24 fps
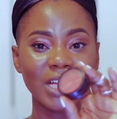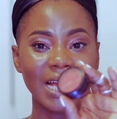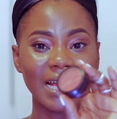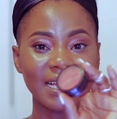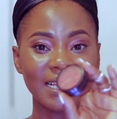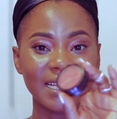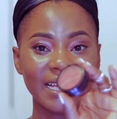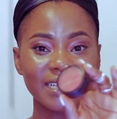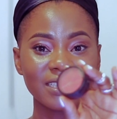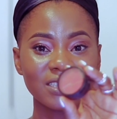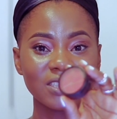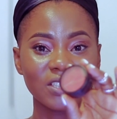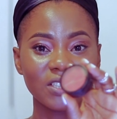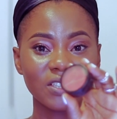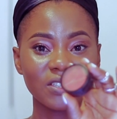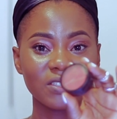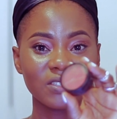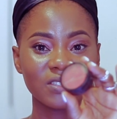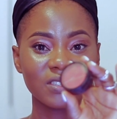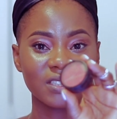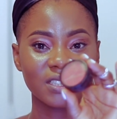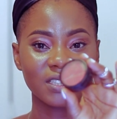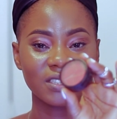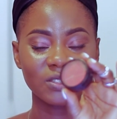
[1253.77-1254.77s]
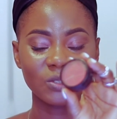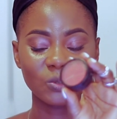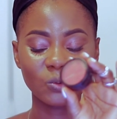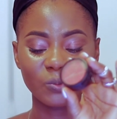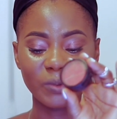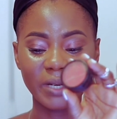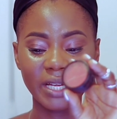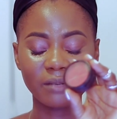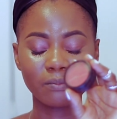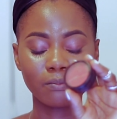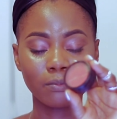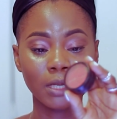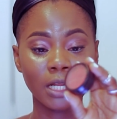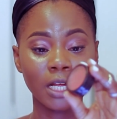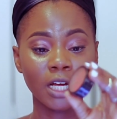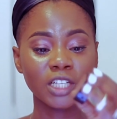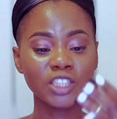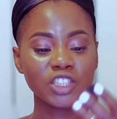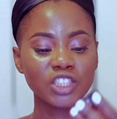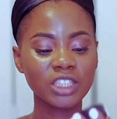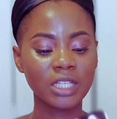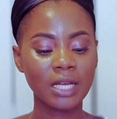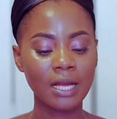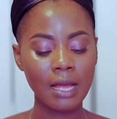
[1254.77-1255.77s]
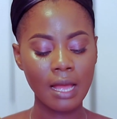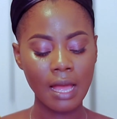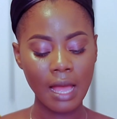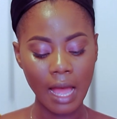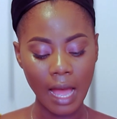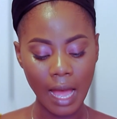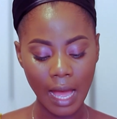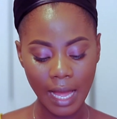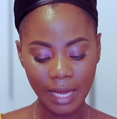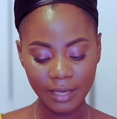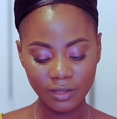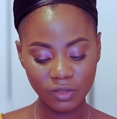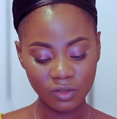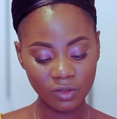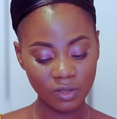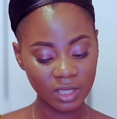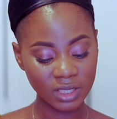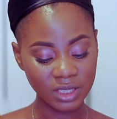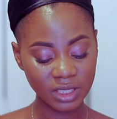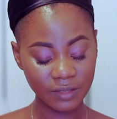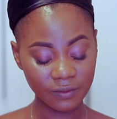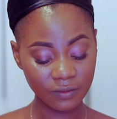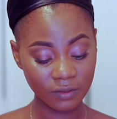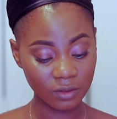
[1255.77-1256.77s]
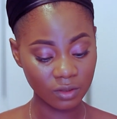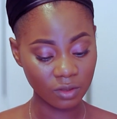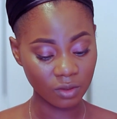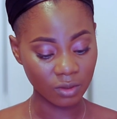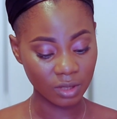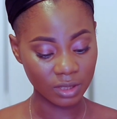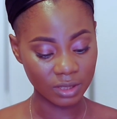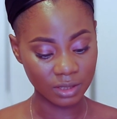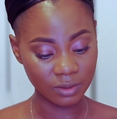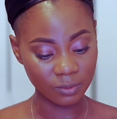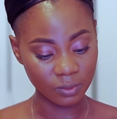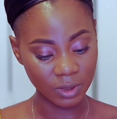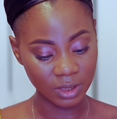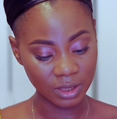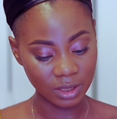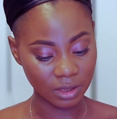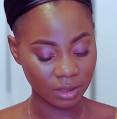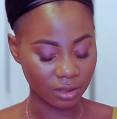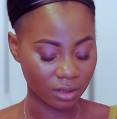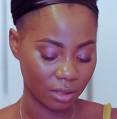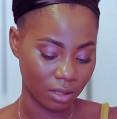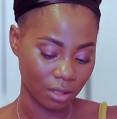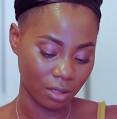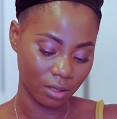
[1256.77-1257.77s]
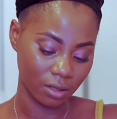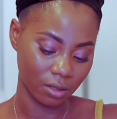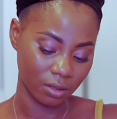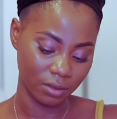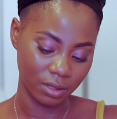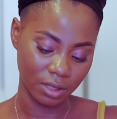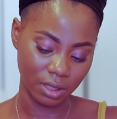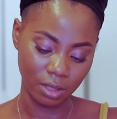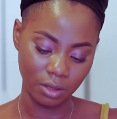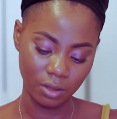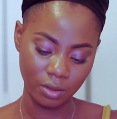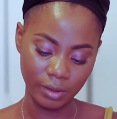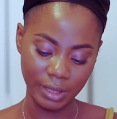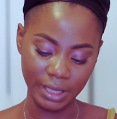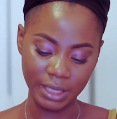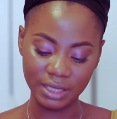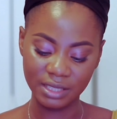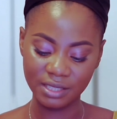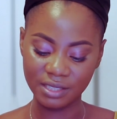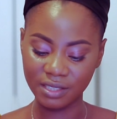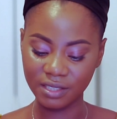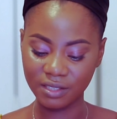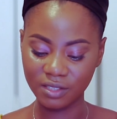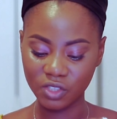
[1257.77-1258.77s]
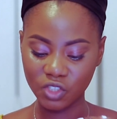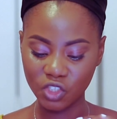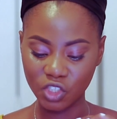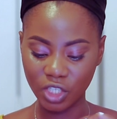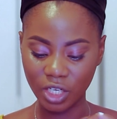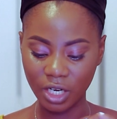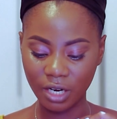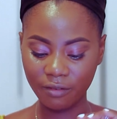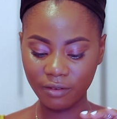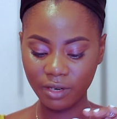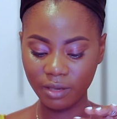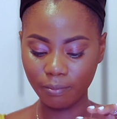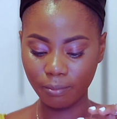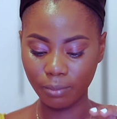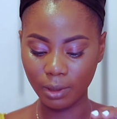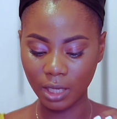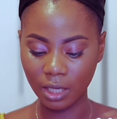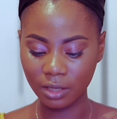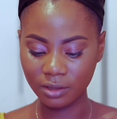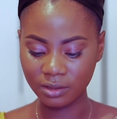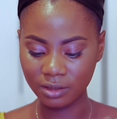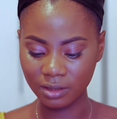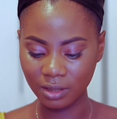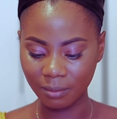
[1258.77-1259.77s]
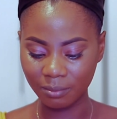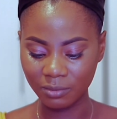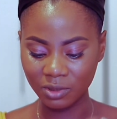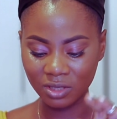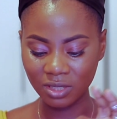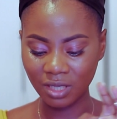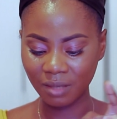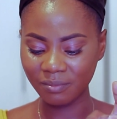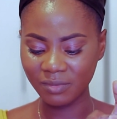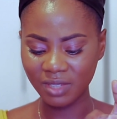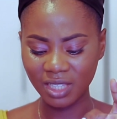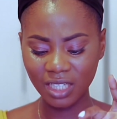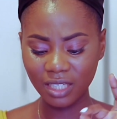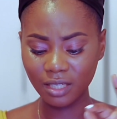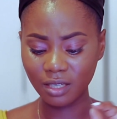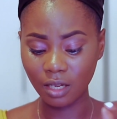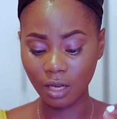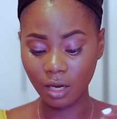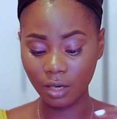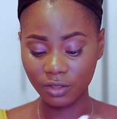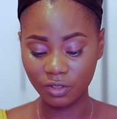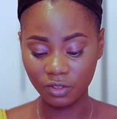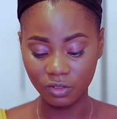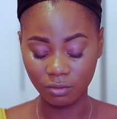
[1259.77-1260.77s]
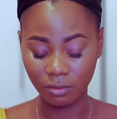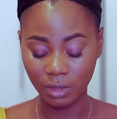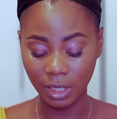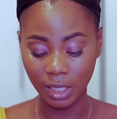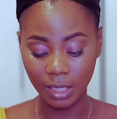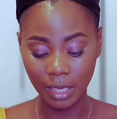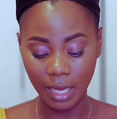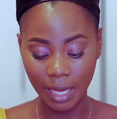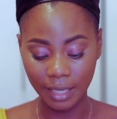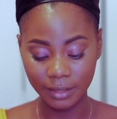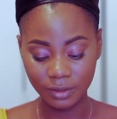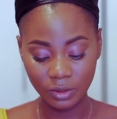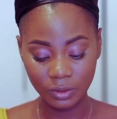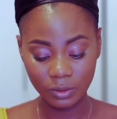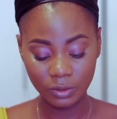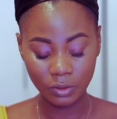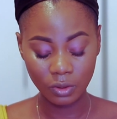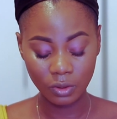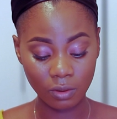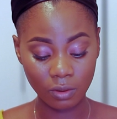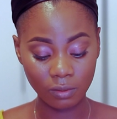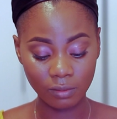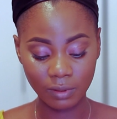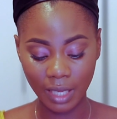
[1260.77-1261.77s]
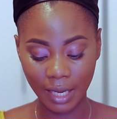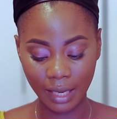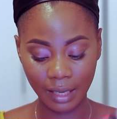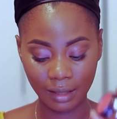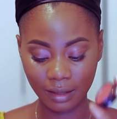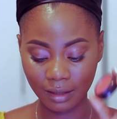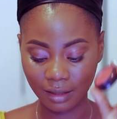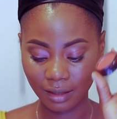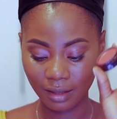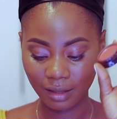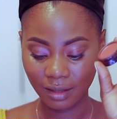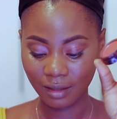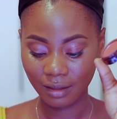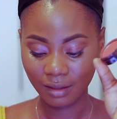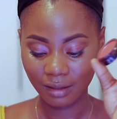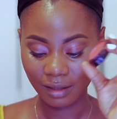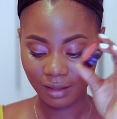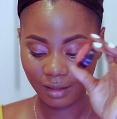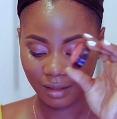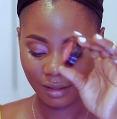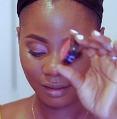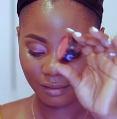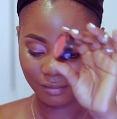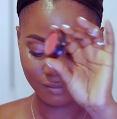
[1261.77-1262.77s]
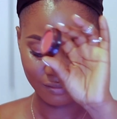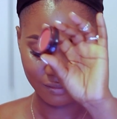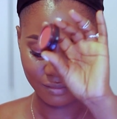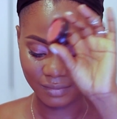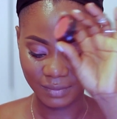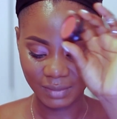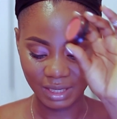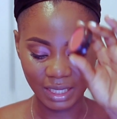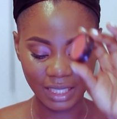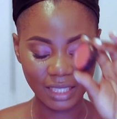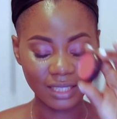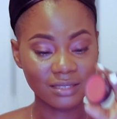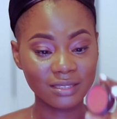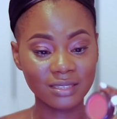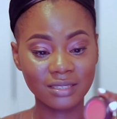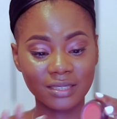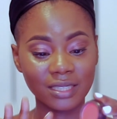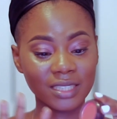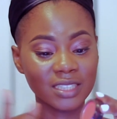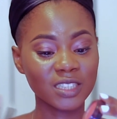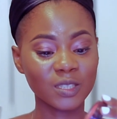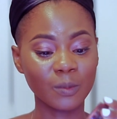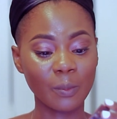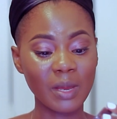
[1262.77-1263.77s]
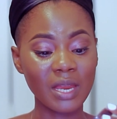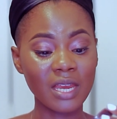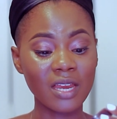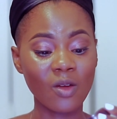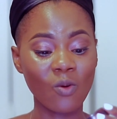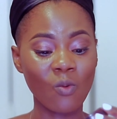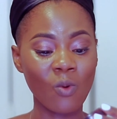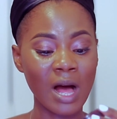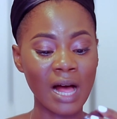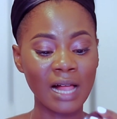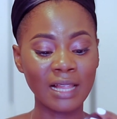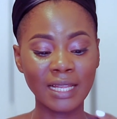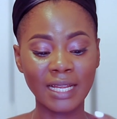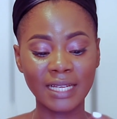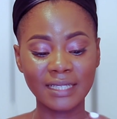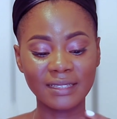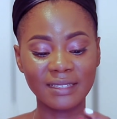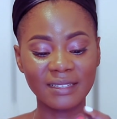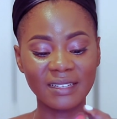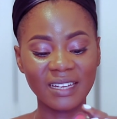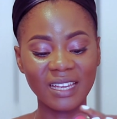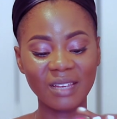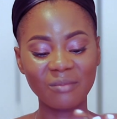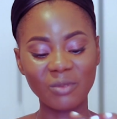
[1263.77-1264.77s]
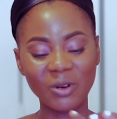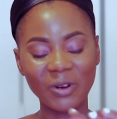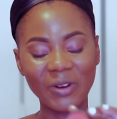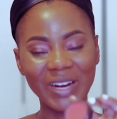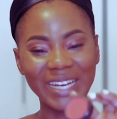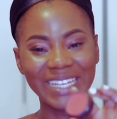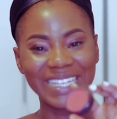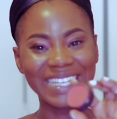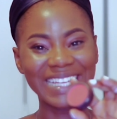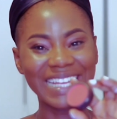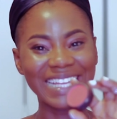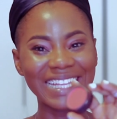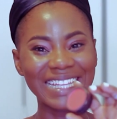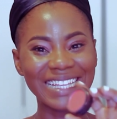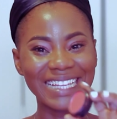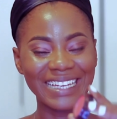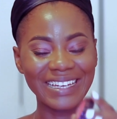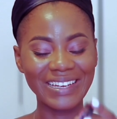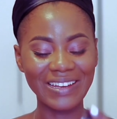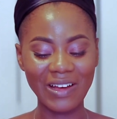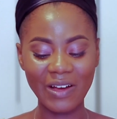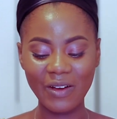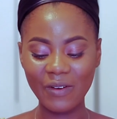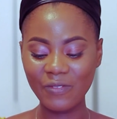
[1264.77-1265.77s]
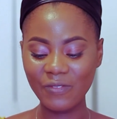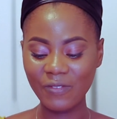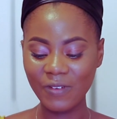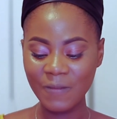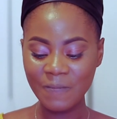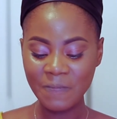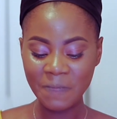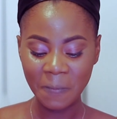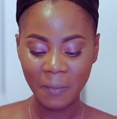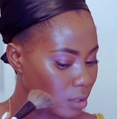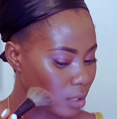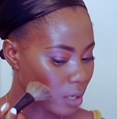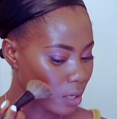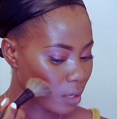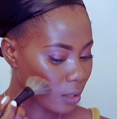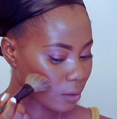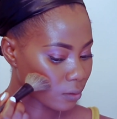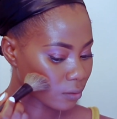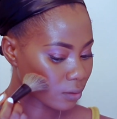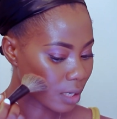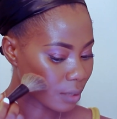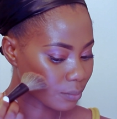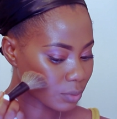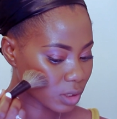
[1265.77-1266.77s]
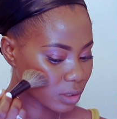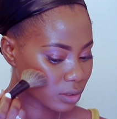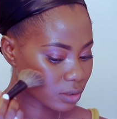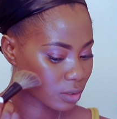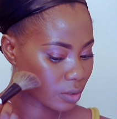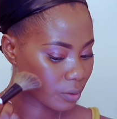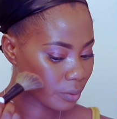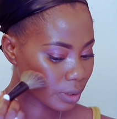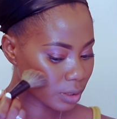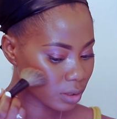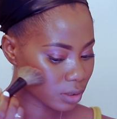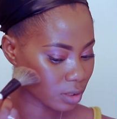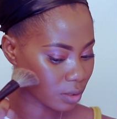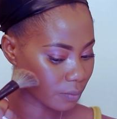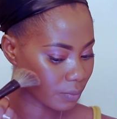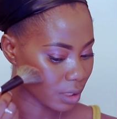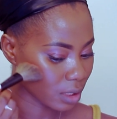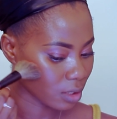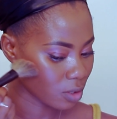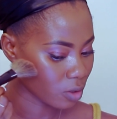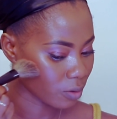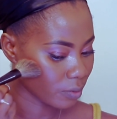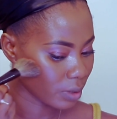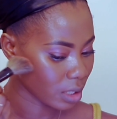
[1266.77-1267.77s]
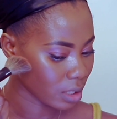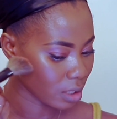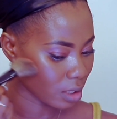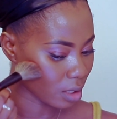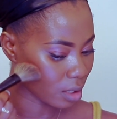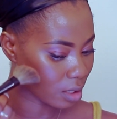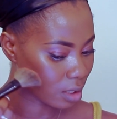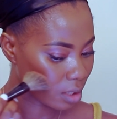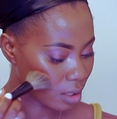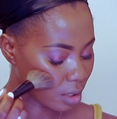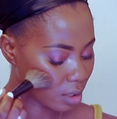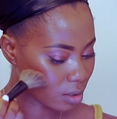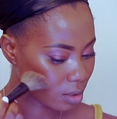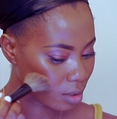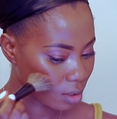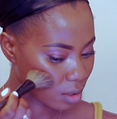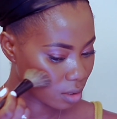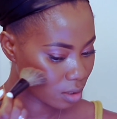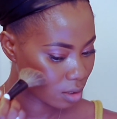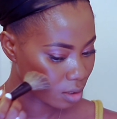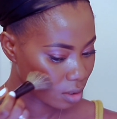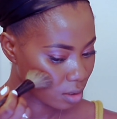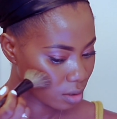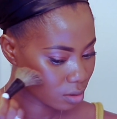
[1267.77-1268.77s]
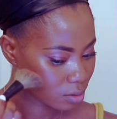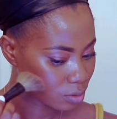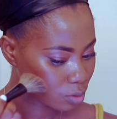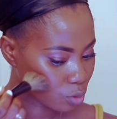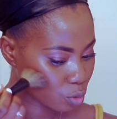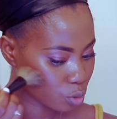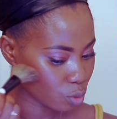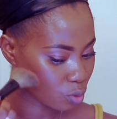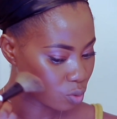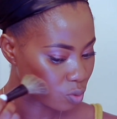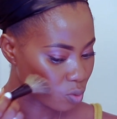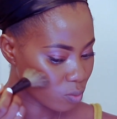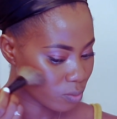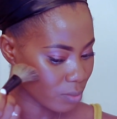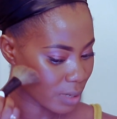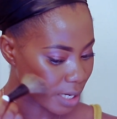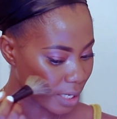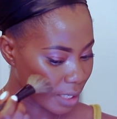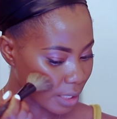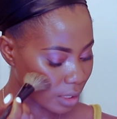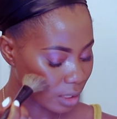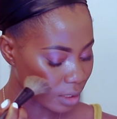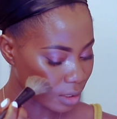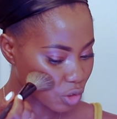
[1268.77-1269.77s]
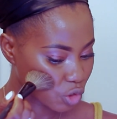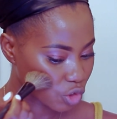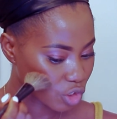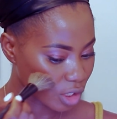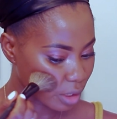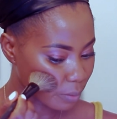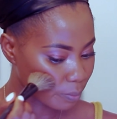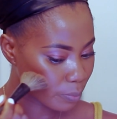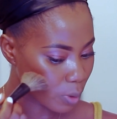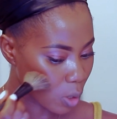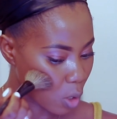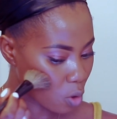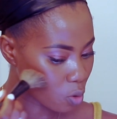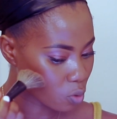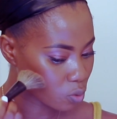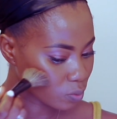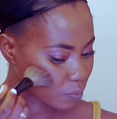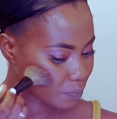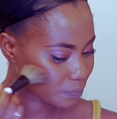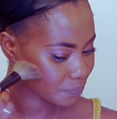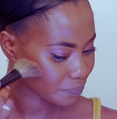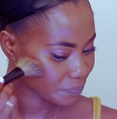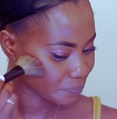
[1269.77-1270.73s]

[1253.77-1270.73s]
I like to use this red blush. I do not even know what it's called. Oh, it's in Cherry Blossom, something luxury. I don't like it's been a while and the name already cleaned off. So I'm just going to be going in to my cheekbone.